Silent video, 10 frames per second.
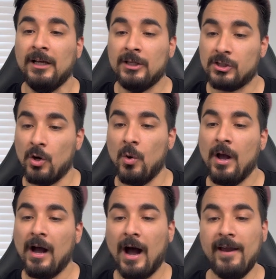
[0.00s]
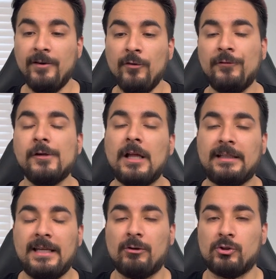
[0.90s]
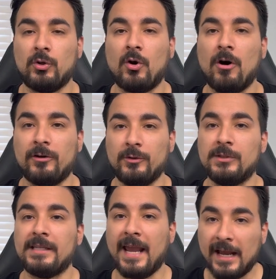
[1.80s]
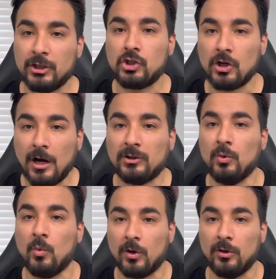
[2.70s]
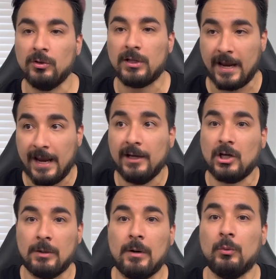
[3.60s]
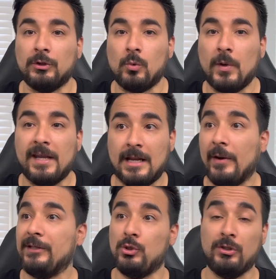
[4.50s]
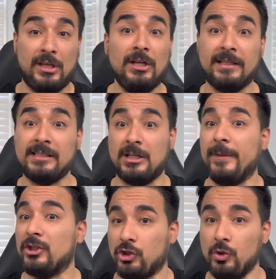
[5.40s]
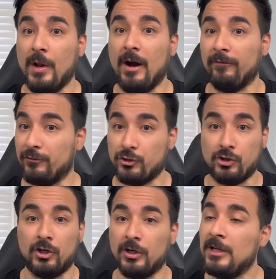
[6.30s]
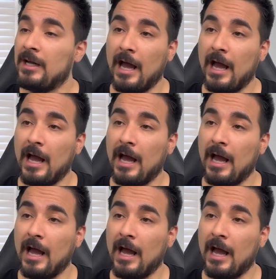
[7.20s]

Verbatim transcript: So I do feel like the Arizona Cardinals can shock the world and come out with the win. Now I do think it's going to be a shootout for sure.